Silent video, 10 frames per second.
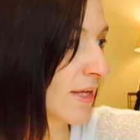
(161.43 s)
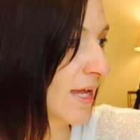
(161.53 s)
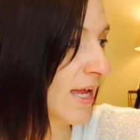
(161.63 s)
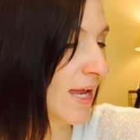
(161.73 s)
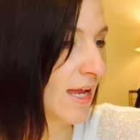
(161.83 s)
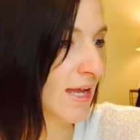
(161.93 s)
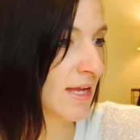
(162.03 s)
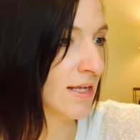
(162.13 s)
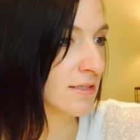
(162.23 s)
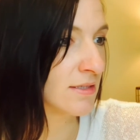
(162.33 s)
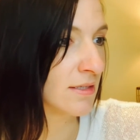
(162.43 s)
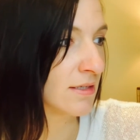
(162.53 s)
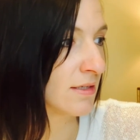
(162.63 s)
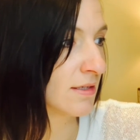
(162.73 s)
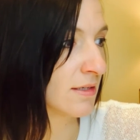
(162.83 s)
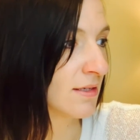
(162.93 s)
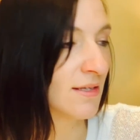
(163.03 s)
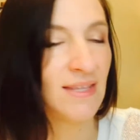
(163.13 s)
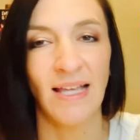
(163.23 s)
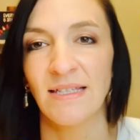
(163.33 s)
And
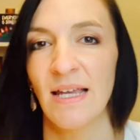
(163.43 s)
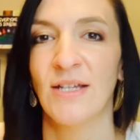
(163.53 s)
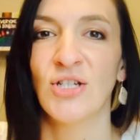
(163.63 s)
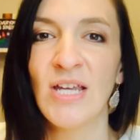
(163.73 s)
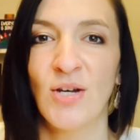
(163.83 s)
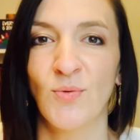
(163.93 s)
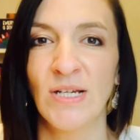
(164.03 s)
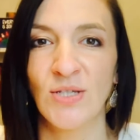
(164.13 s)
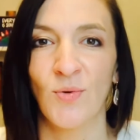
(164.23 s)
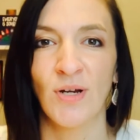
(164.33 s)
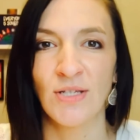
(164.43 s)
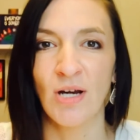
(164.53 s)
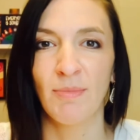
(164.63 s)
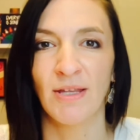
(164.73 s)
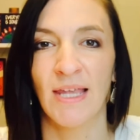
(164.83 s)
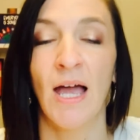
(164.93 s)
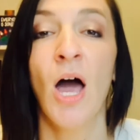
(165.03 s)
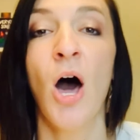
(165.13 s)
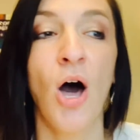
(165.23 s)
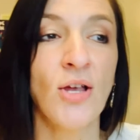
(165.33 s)
that's it. Just had to resort. Sorry about that.
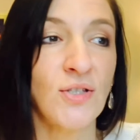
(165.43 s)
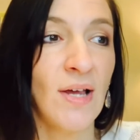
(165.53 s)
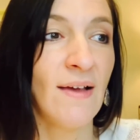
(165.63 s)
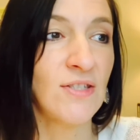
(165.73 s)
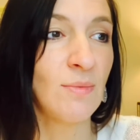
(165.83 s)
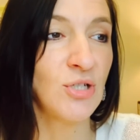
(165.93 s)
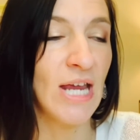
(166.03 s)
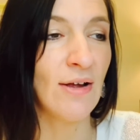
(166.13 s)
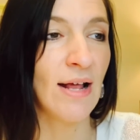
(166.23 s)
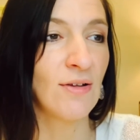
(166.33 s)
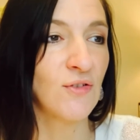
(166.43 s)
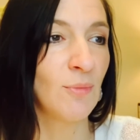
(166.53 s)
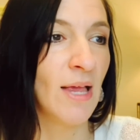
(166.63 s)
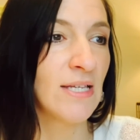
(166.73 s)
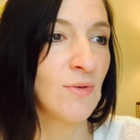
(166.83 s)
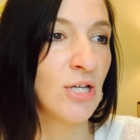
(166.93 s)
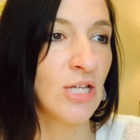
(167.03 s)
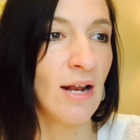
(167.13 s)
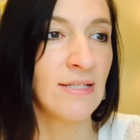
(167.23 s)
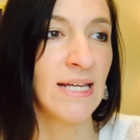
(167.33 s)
Also have some shout outs from last week.
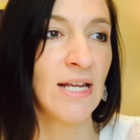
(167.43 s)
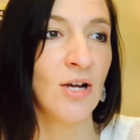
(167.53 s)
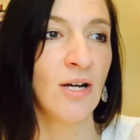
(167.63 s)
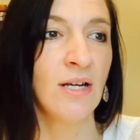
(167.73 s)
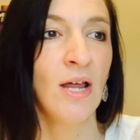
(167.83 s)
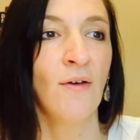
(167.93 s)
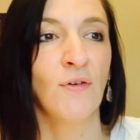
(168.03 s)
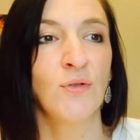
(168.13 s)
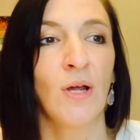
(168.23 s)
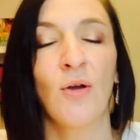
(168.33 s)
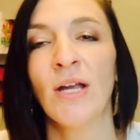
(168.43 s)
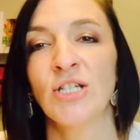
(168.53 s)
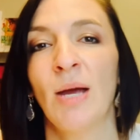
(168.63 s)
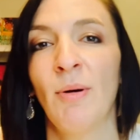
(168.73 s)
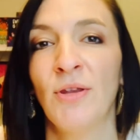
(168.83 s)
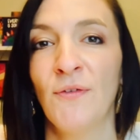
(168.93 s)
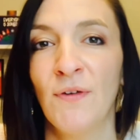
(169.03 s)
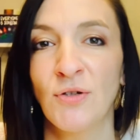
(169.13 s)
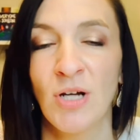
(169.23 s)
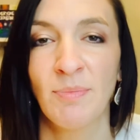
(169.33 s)
Shout out to Kindergarten for doing a great job on their
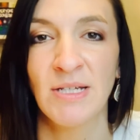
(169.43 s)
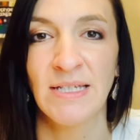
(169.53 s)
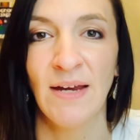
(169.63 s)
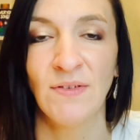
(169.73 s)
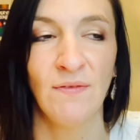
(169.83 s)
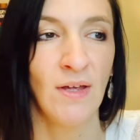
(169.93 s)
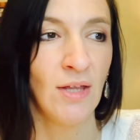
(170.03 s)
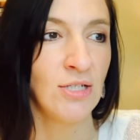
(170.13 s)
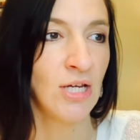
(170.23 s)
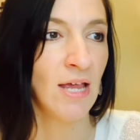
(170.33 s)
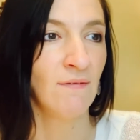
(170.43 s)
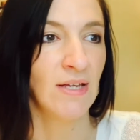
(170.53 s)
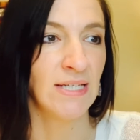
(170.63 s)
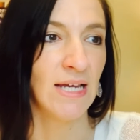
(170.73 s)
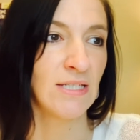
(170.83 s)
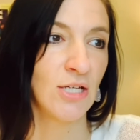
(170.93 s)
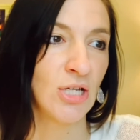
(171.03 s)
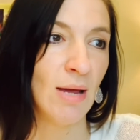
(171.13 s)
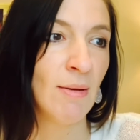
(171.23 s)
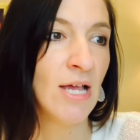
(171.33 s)
field trip to Safety Village. Fantastic
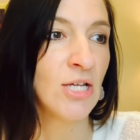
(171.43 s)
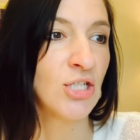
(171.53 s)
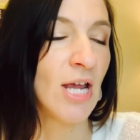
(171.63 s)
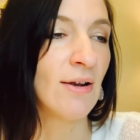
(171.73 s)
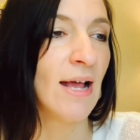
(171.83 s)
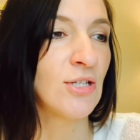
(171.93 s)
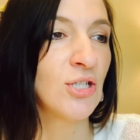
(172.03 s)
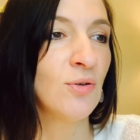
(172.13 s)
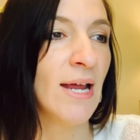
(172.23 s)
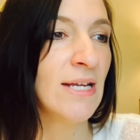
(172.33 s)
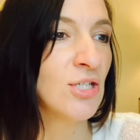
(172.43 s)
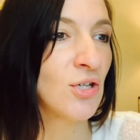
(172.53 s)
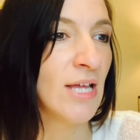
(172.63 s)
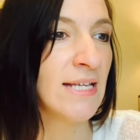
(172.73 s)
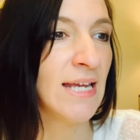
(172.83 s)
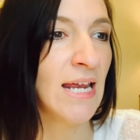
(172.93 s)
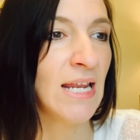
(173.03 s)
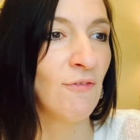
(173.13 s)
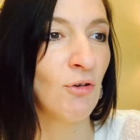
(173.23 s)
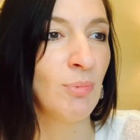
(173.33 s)
job. Shout out to Angel and
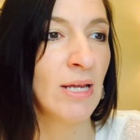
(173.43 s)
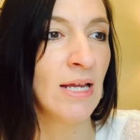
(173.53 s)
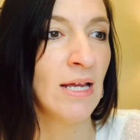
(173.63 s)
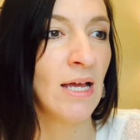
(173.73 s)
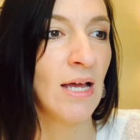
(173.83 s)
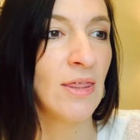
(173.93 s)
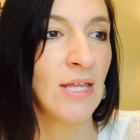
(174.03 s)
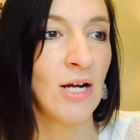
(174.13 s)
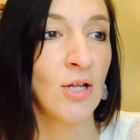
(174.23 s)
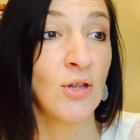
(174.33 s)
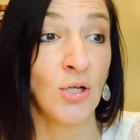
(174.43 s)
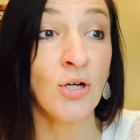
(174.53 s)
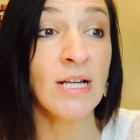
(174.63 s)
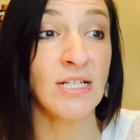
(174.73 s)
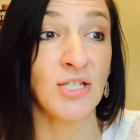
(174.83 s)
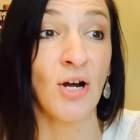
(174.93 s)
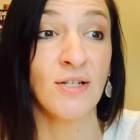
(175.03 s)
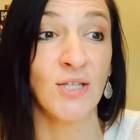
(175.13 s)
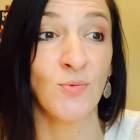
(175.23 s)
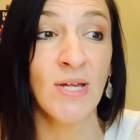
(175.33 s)
Katie for being their learning
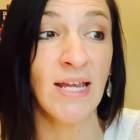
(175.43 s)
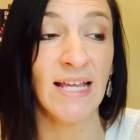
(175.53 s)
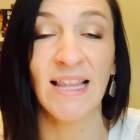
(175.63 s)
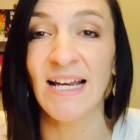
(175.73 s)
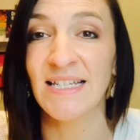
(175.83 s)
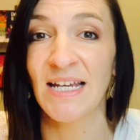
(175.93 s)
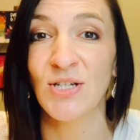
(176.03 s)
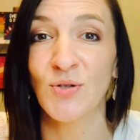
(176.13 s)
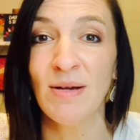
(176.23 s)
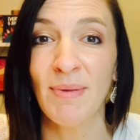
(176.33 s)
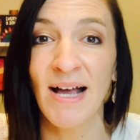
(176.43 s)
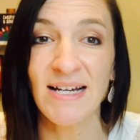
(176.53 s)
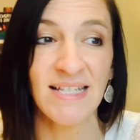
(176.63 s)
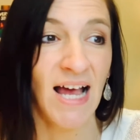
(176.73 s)
stars of the week in Lexia and Dreambox.